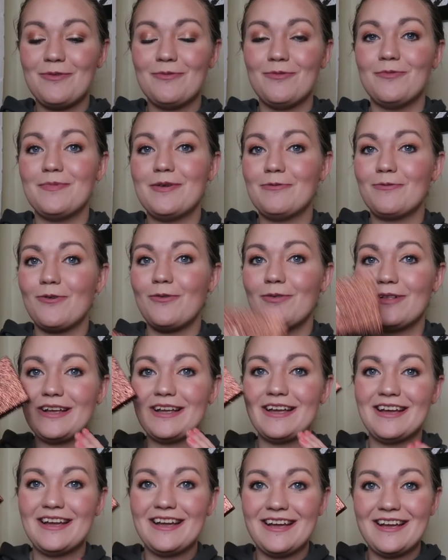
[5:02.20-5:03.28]
we will be
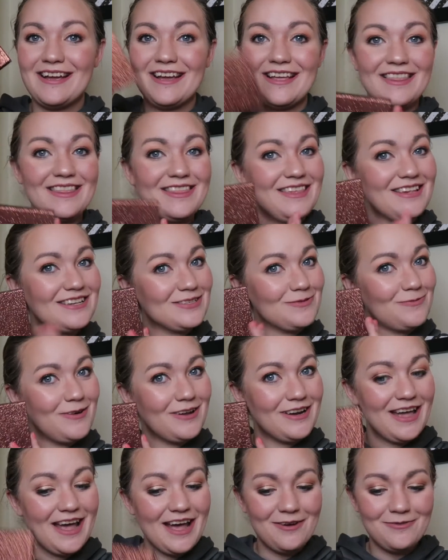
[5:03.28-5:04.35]
rolling this
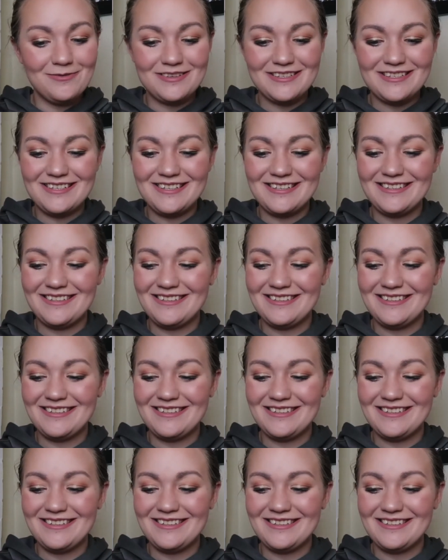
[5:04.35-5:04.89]
one out.